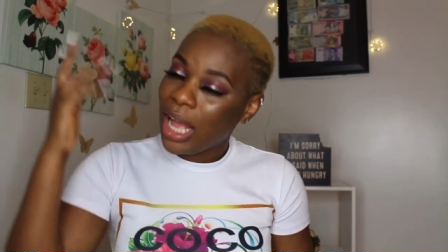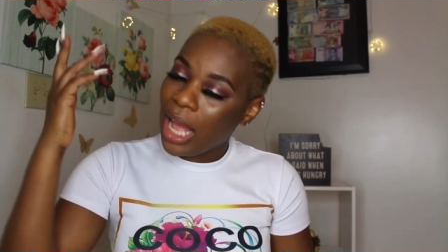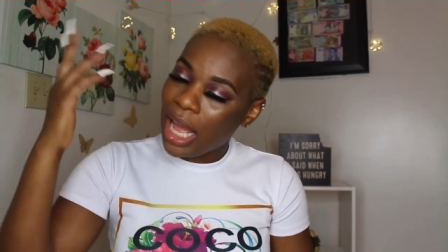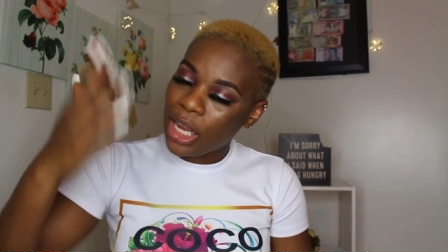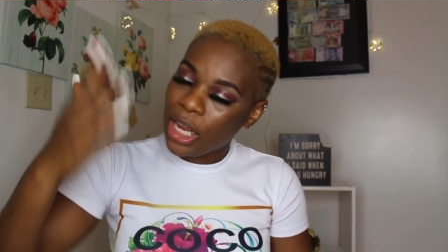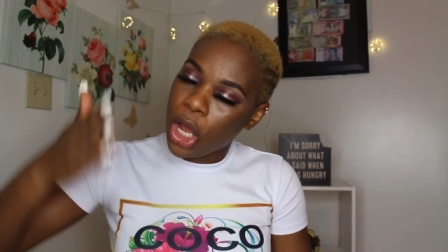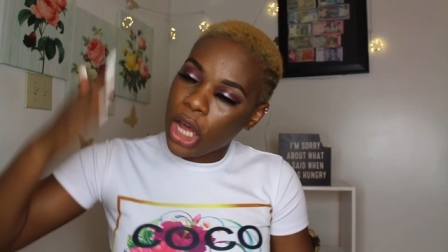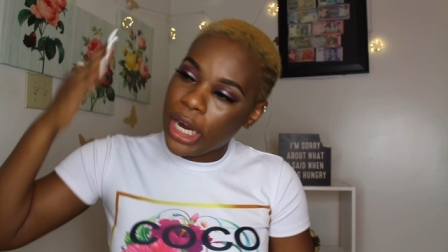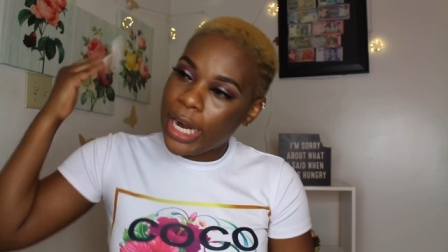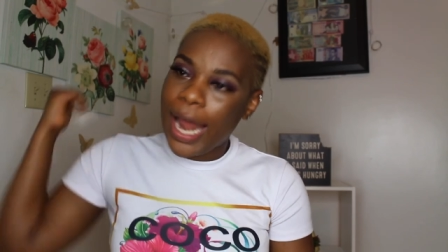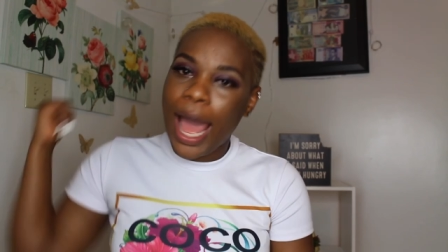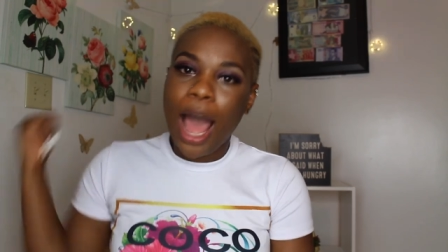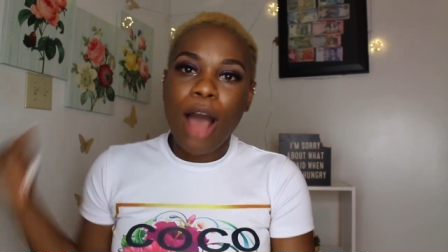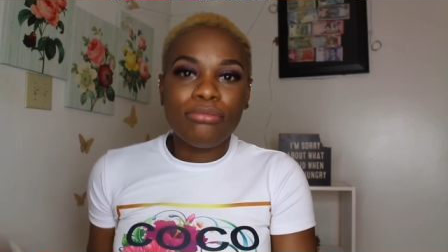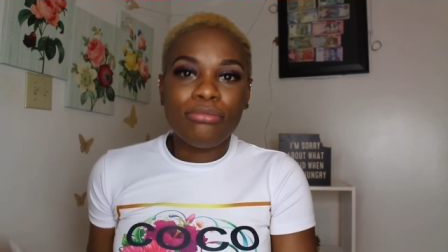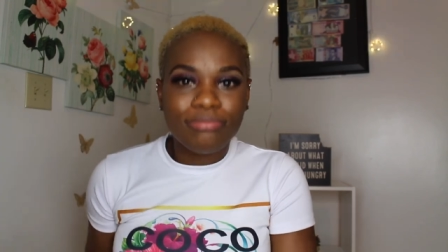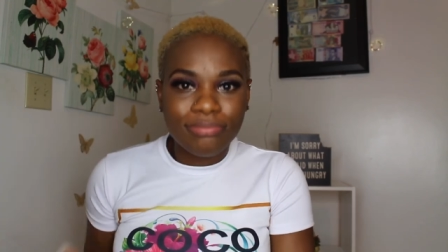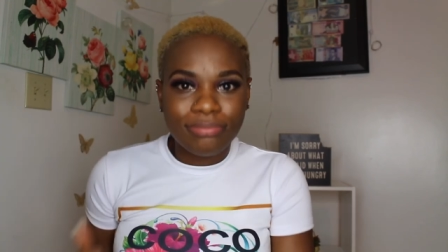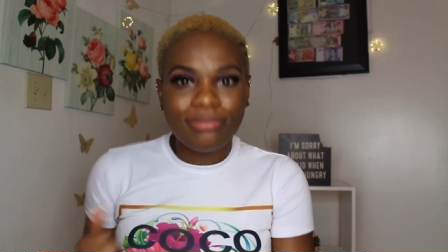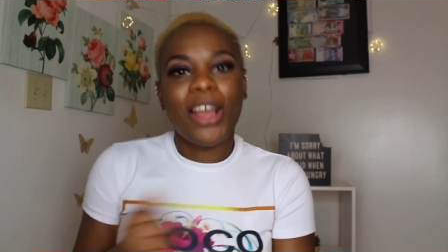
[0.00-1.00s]
and cut it out
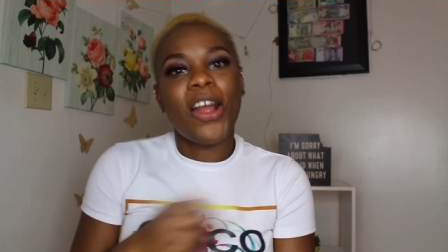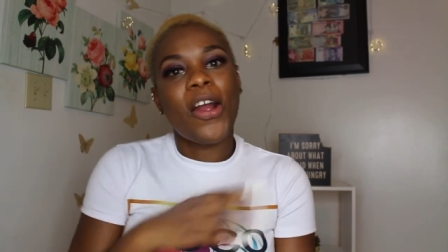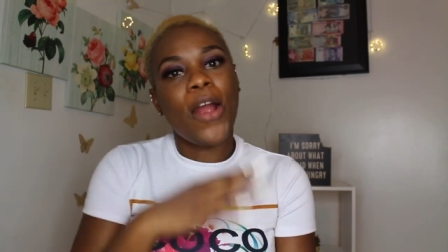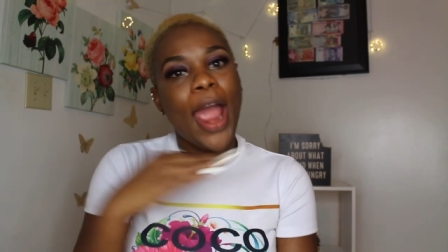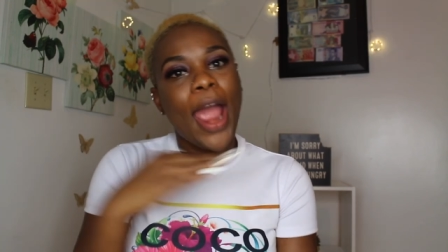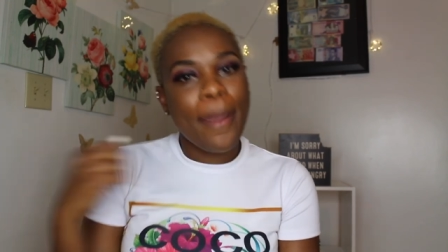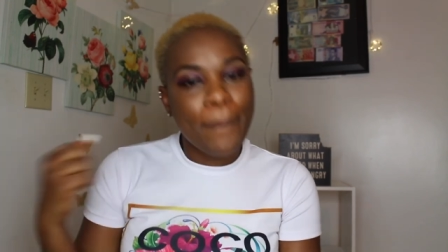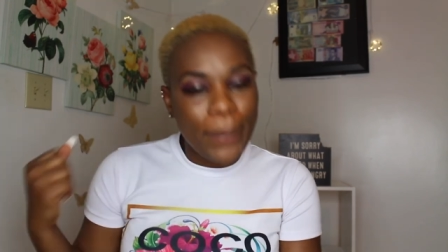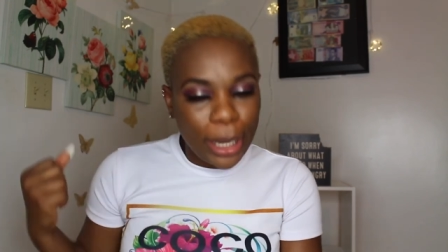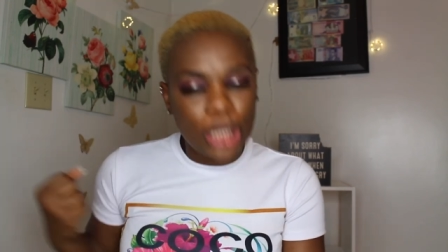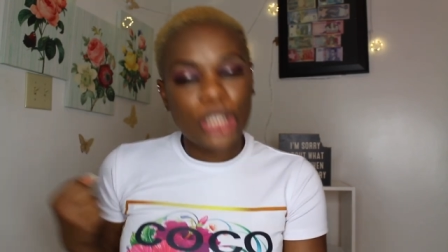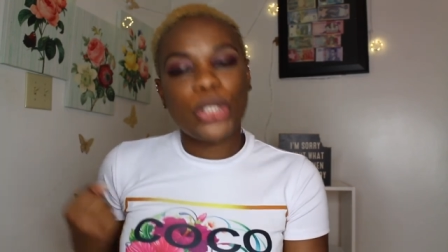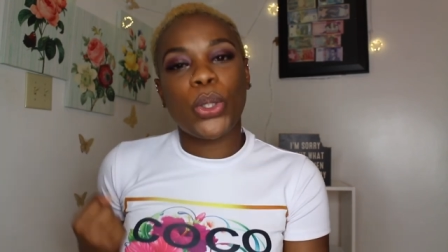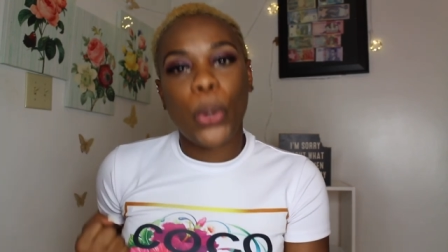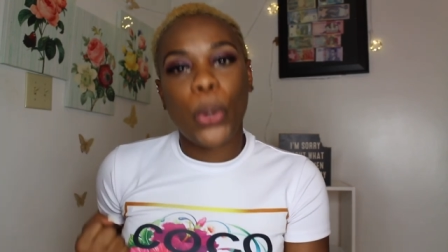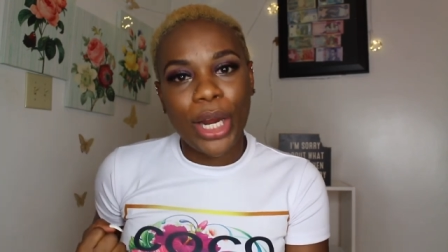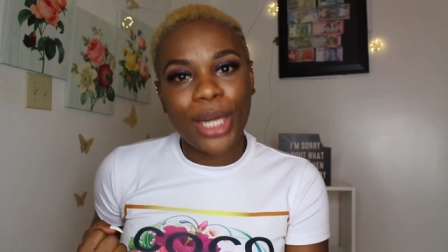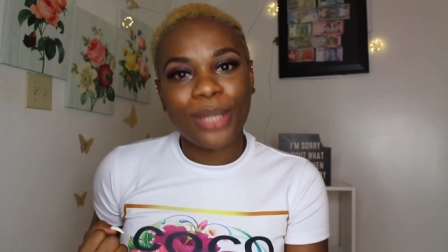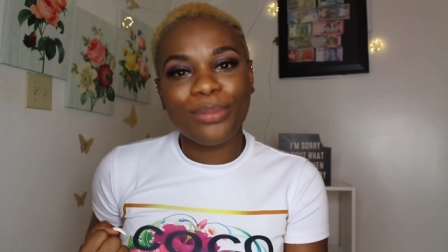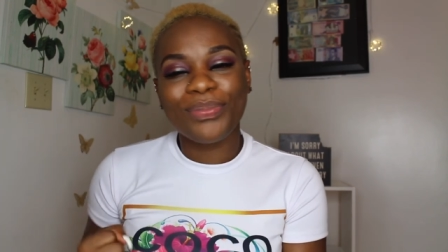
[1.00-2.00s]
all right make it
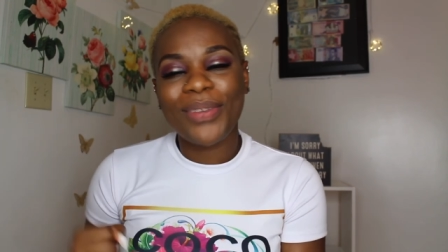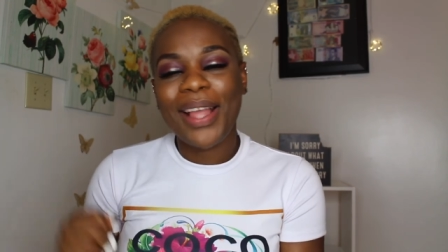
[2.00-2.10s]
short